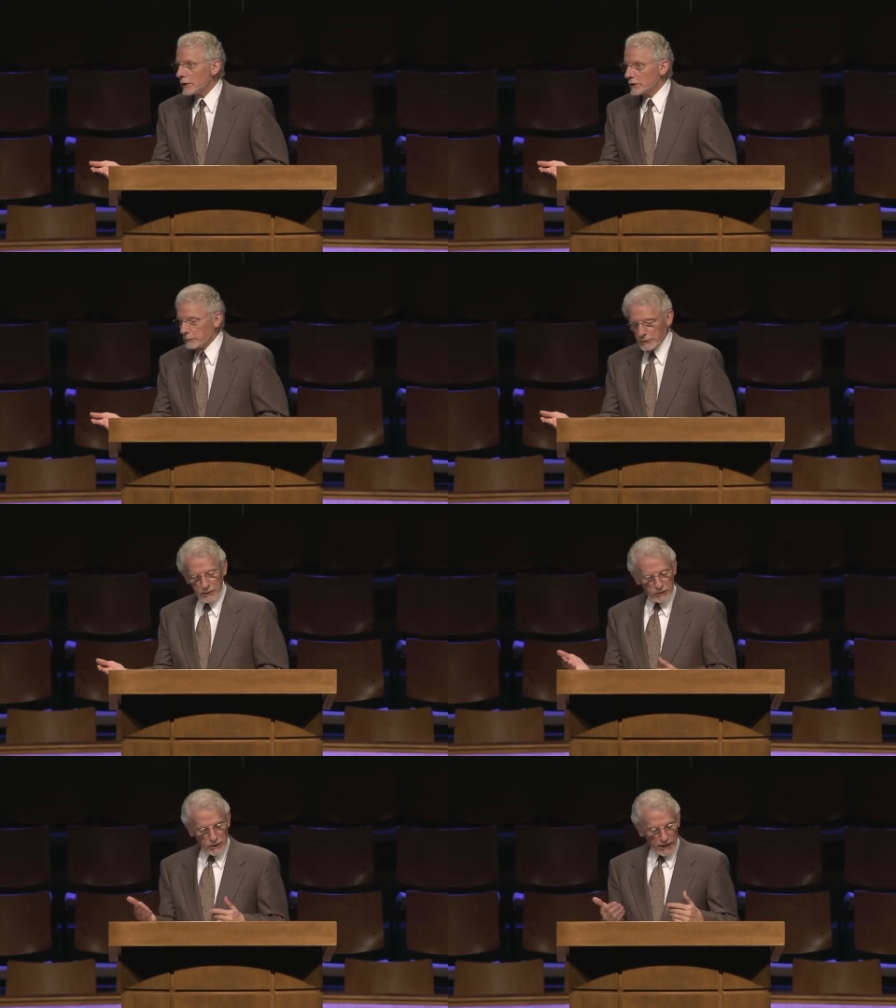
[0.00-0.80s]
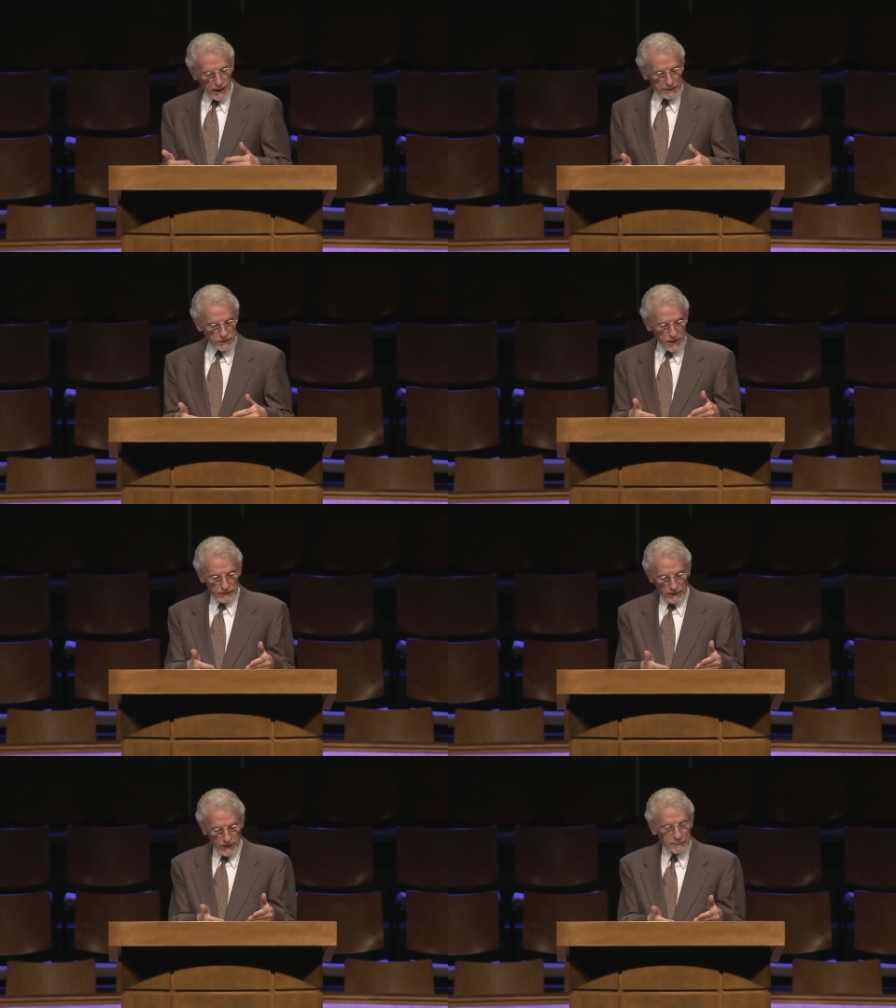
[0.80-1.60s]
in the position God's
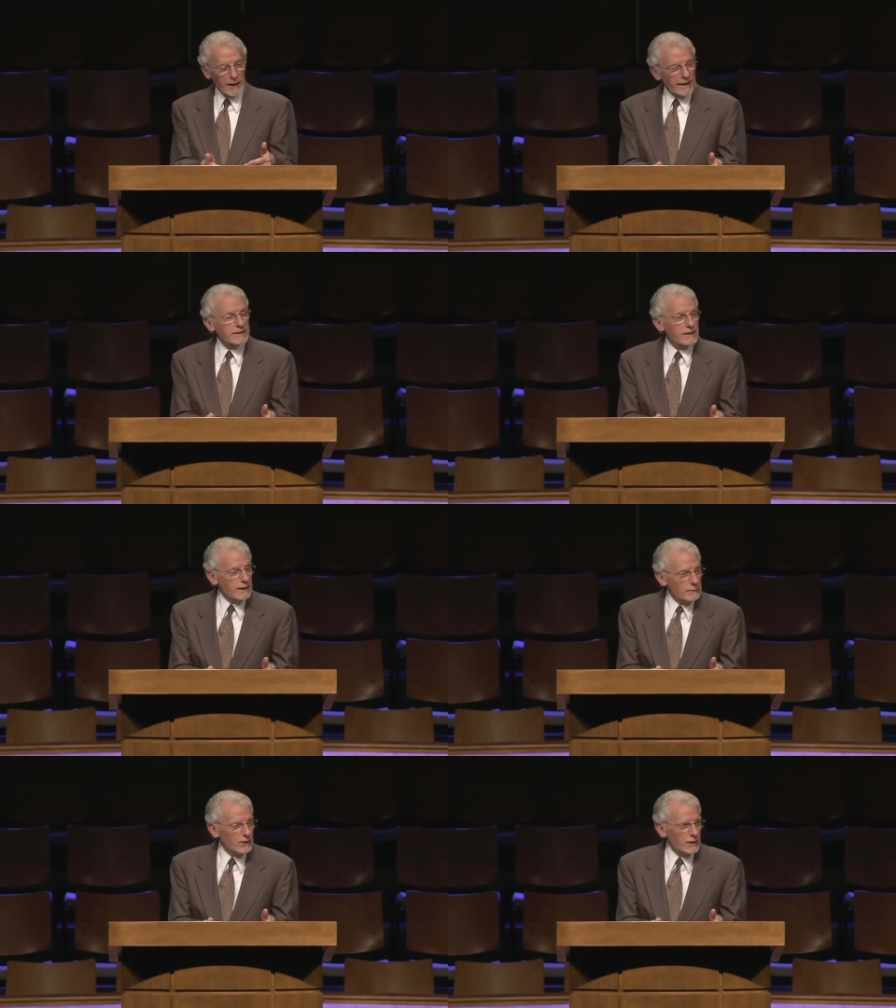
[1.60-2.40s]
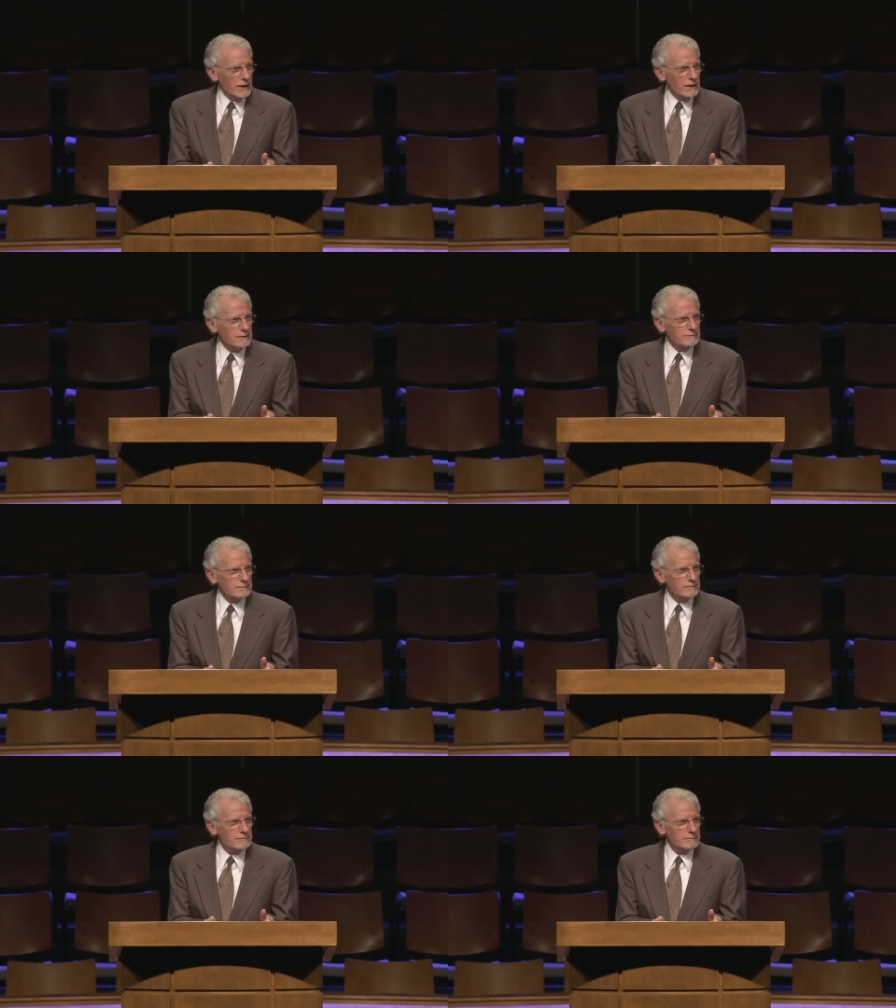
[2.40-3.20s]
given them, like Timothy,
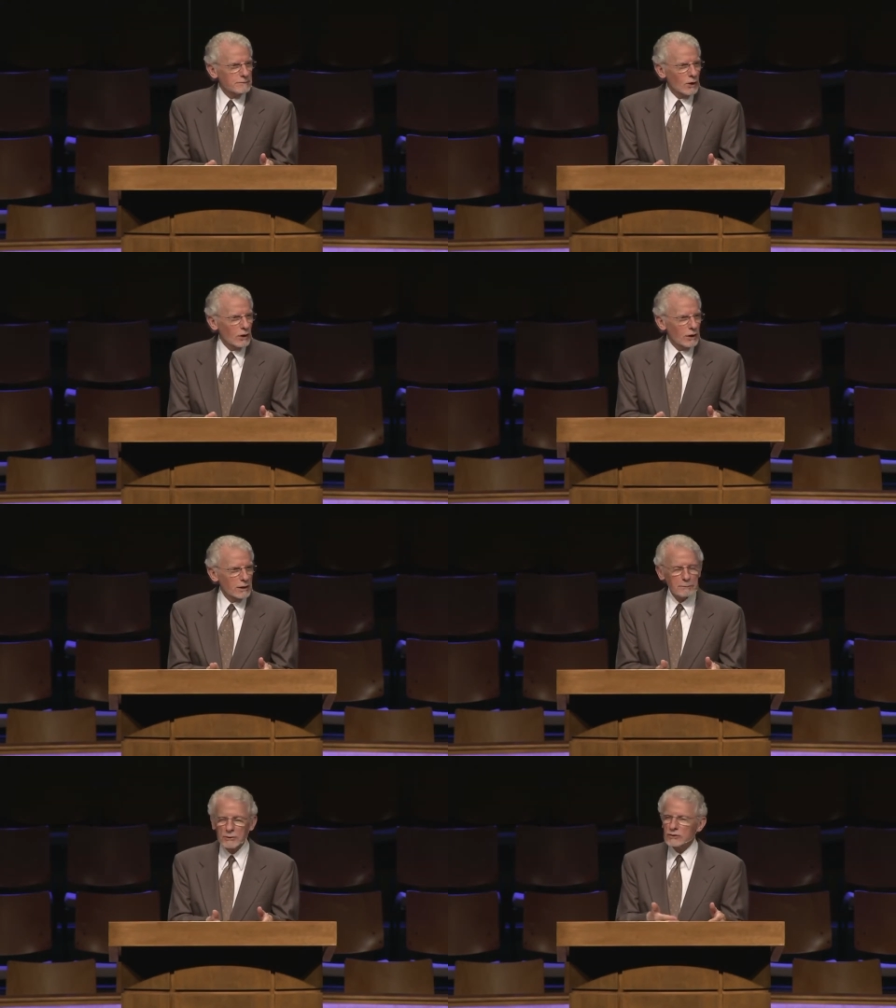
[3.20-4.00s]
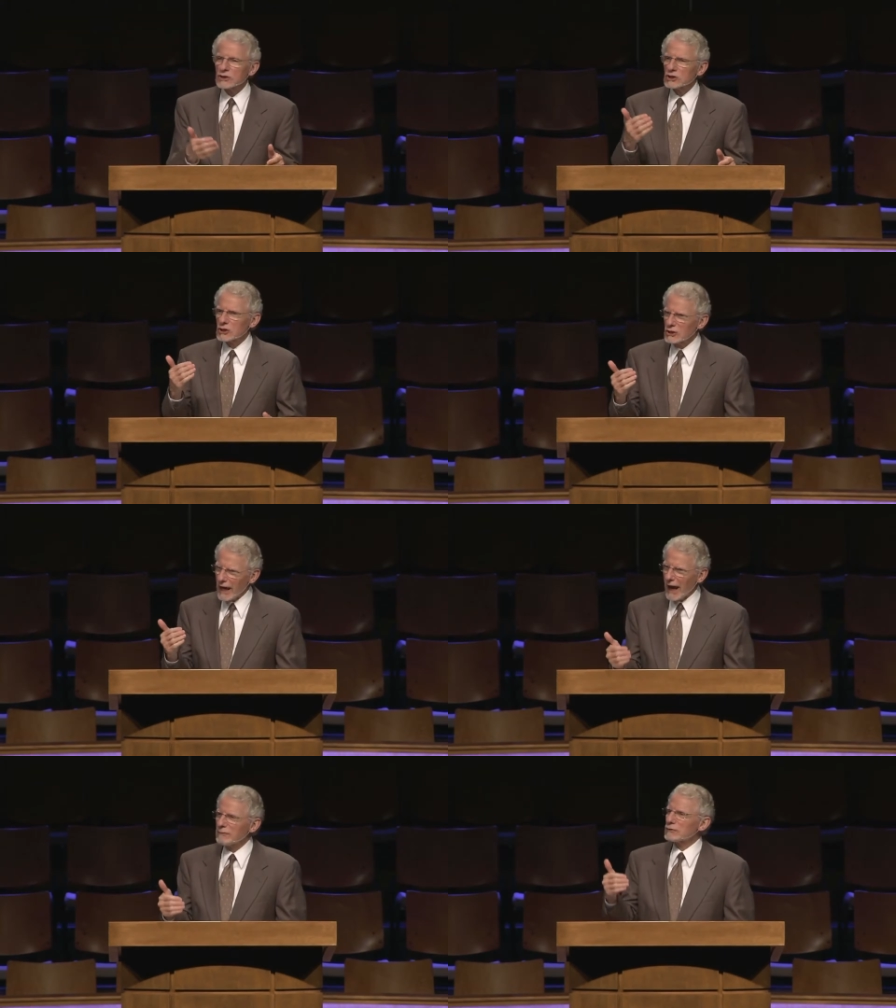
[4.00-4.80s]
are in a position to
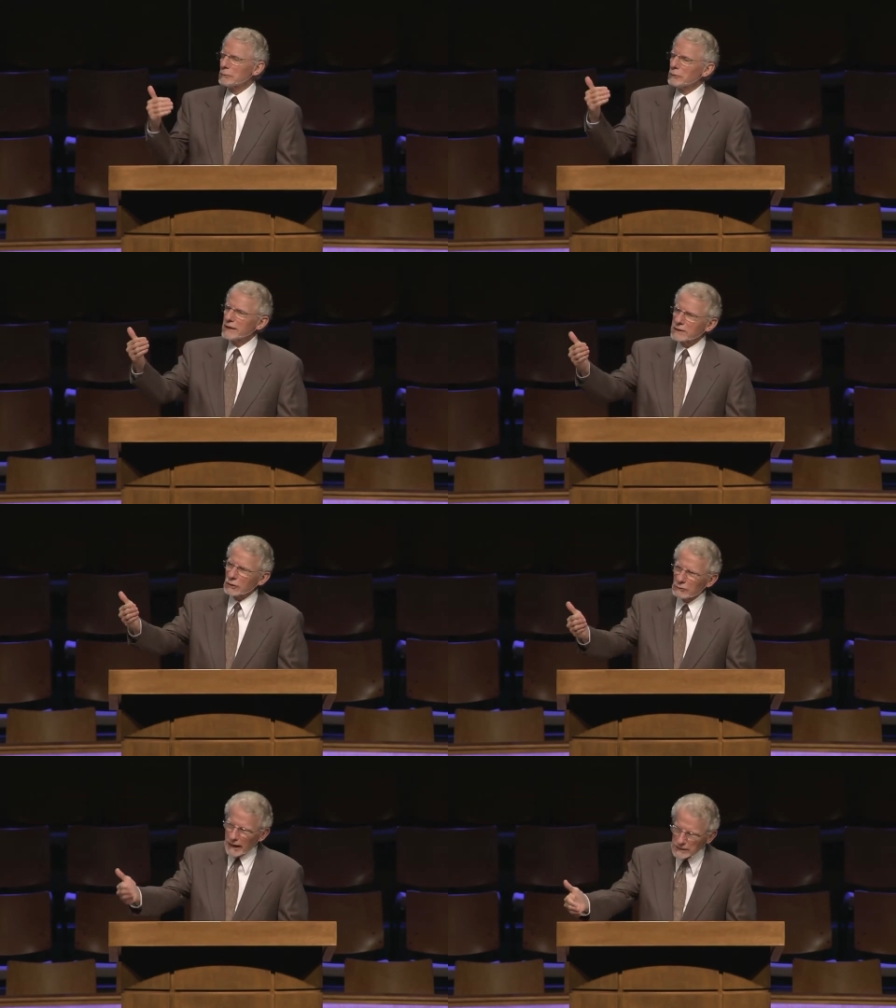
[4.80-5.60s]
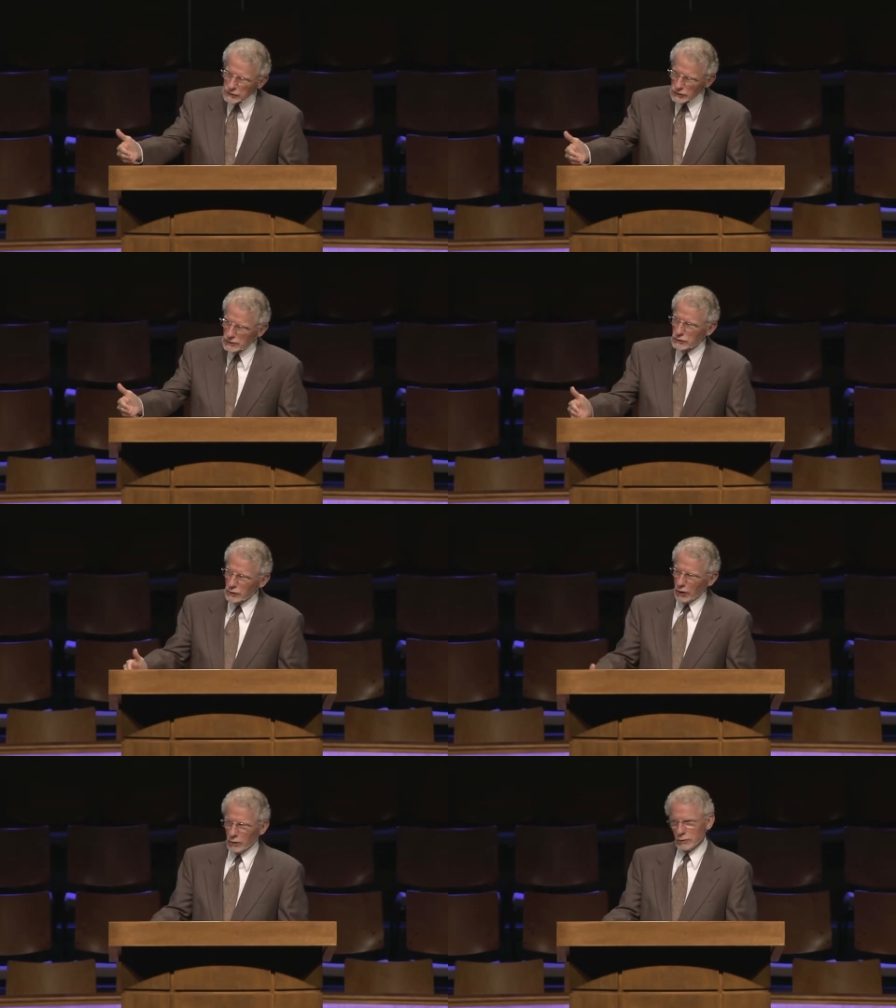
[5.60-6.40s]
have to bring correction
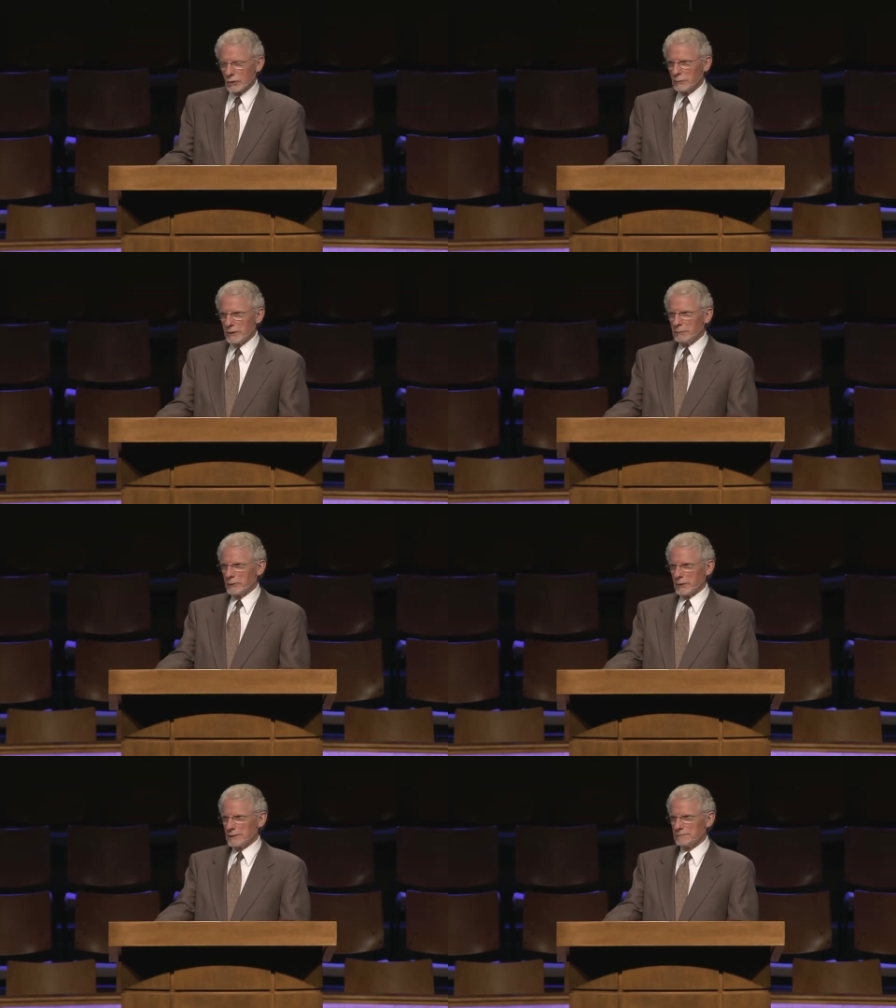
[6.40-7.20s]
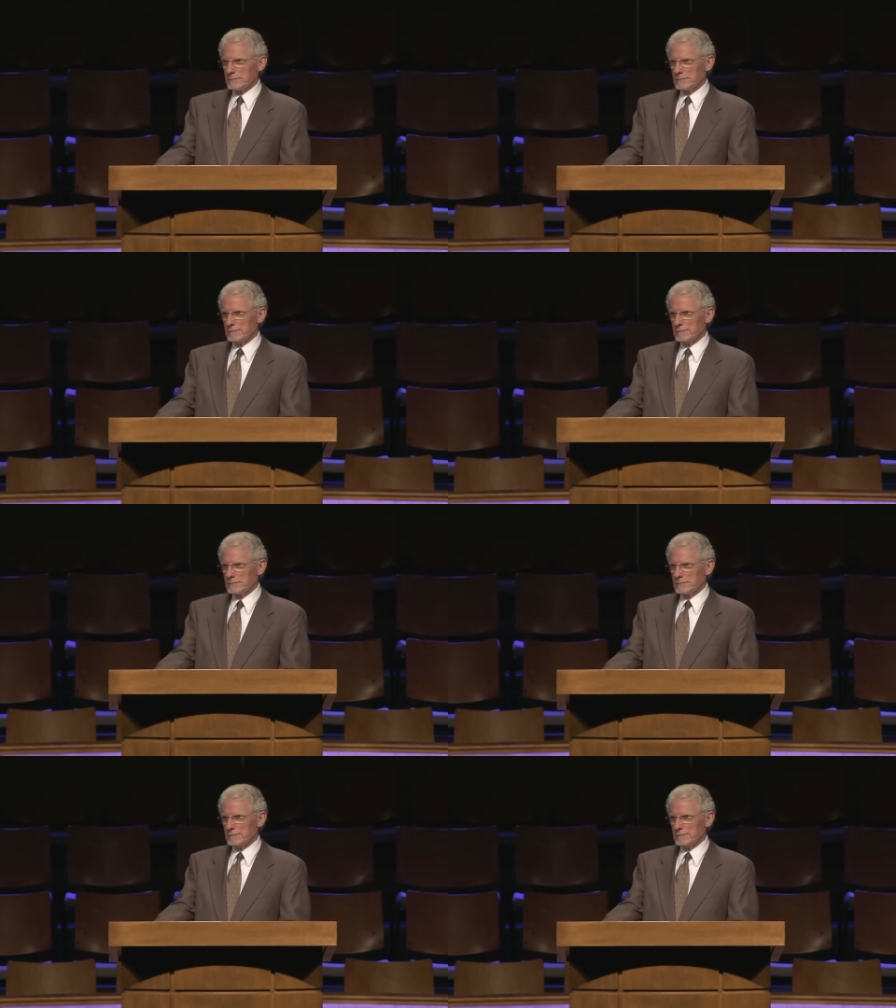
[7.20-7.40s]
to older people.